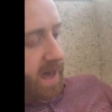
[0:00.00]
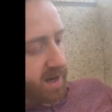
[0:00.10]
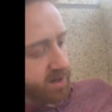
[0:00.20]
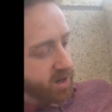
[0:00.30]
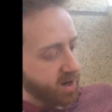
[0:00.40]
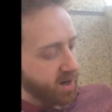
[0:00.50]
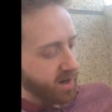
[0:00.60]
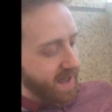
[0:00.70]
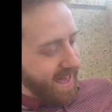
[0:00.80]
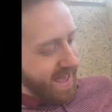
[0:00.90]
and
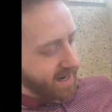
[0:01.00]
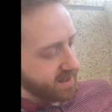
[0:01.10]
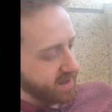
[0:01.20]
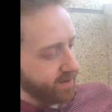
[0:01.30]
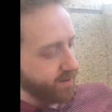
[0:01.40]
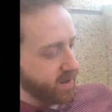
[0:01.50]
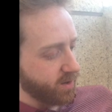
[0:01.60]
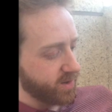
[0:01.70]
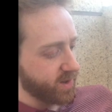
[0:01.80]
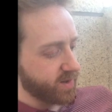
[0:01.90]
are active
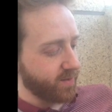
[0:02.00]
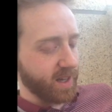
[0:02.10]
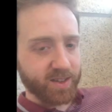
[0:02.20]
users of